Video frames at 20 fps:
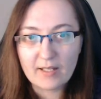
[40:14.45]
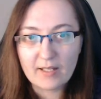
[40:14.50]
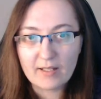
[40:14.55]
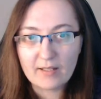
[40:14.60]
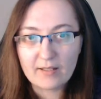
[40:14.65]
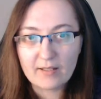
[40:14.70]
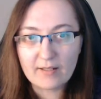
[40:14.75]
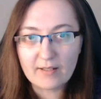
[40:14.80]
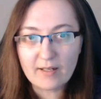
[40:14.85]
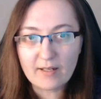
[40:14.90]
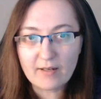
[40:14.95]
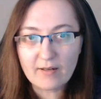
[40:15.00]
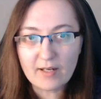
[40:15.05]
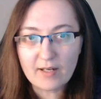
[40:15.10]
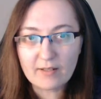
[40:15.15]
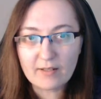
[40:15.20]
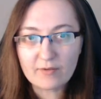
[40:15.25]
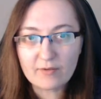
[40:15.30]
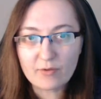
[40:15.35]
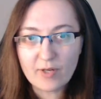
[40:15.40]
There are
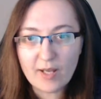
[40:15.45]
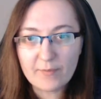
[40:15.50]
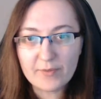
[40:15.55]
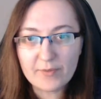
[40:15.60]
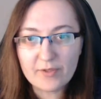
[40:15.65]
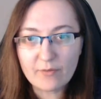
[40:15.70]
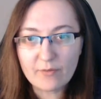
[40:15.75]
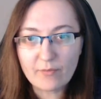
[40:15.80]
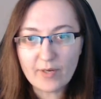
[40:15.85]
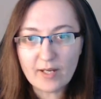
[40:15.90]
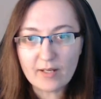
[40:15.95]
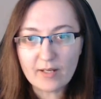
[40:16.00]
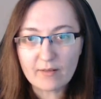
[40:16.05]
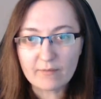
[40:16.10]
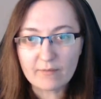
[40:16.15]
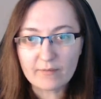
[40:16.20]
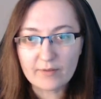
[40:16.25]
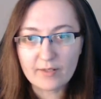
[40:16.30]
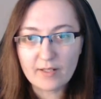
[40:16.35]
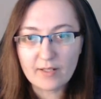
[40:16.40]
traps
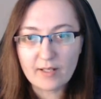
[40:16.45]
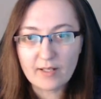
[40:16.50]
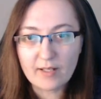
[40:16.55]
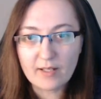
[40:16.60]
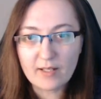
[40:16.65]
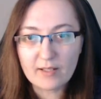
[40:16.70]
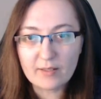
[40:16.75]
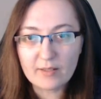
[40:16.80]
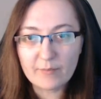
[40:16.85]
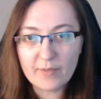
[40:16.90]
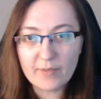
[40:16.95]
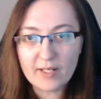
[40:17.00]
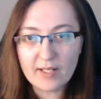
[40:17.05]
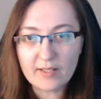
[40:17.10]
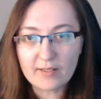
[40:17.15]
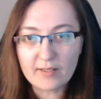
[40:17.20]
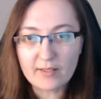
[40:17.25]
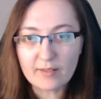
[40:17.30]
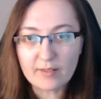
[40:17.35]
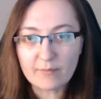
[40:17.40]
around.
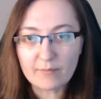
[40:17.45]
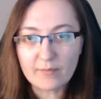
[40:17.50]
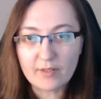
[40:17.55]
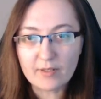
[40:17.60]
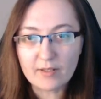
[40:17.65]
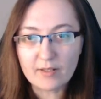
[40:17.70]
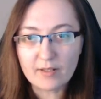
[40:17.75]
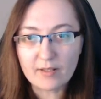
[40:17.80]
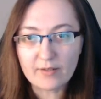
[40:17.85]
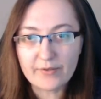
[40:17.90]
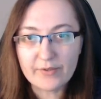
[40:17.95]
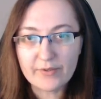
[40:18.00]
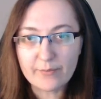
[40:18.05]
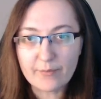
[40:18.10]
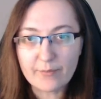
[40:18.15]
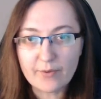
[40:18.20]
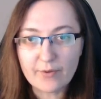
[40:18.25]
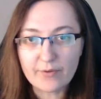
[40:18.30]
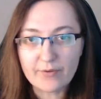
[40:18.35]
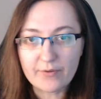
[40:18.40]
Eliminate them. I'll
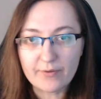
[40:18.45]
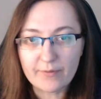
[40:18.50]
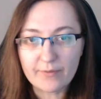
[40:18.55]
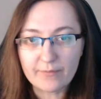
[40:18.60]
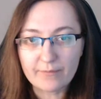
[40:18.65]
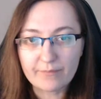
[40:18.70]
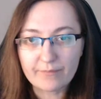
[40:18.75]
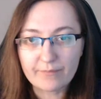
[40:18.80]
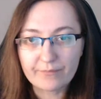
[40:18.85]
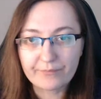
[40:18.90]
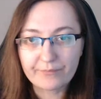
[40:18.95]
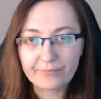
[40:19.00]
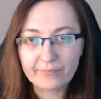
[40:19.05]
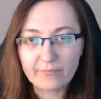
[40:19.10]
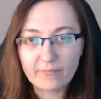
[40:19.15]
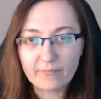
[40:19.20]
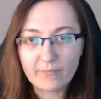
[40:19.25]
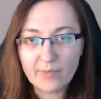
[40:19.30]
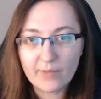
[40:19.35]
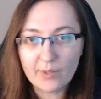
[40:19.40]
support you.
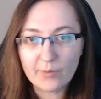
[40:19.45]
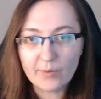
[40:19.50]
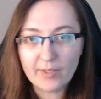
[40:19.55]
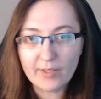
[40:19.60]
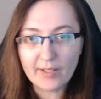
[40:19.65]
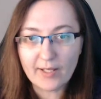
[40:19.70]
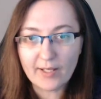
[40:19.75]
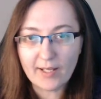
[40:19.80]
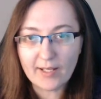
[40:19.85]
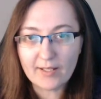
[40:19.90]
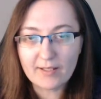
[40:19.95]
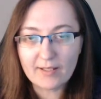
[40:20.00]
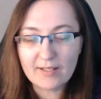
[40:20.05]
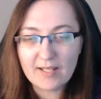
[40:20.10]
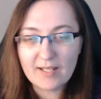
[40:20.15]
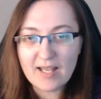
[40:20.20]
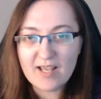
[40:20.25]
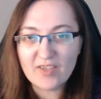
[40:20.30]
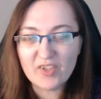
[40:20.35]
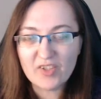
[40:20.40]
Okay.
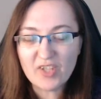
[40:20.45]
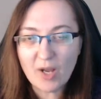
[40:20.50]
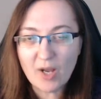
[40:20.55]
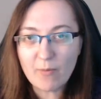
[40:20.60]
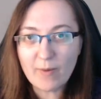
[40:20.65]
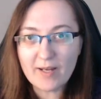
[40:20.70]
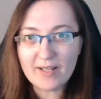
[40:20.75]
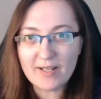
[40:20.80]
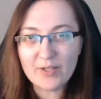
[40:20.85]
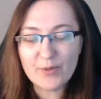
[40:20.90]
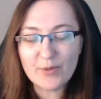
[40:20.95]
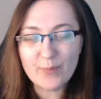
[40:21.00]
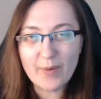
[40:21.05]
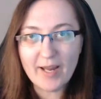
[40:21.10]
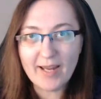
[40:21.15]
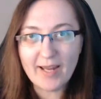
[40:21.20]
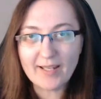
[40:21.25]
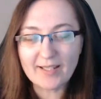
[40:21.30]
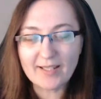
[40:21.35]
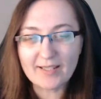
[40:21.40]
Someone is
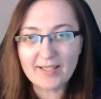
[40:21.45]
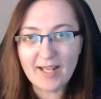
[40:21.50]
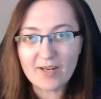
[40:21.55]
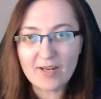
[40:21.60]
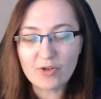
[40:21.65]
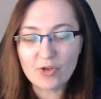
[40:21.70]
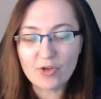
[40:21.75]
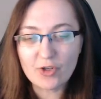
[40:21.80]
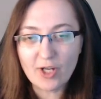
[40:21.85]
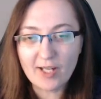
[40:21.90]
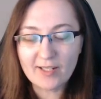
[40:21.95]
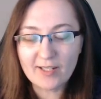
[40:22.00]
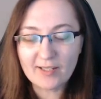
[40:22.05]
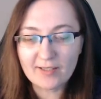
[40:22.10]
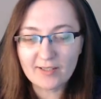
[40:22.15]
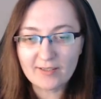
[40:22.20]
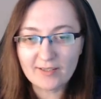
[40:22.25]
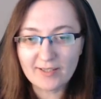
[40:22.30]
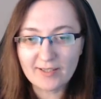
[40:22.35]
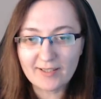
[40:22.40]
paying attention,
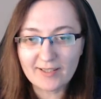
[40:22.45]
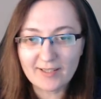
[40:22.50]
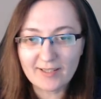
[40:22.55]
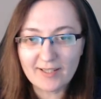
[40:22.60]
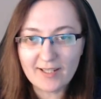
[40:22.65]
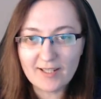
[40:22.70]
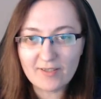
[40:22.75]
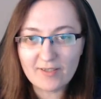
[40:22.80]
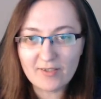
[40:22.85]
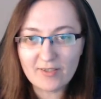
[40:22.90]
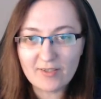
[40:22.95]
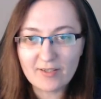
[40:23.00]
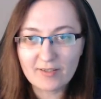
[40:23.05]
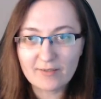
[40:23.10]
at least.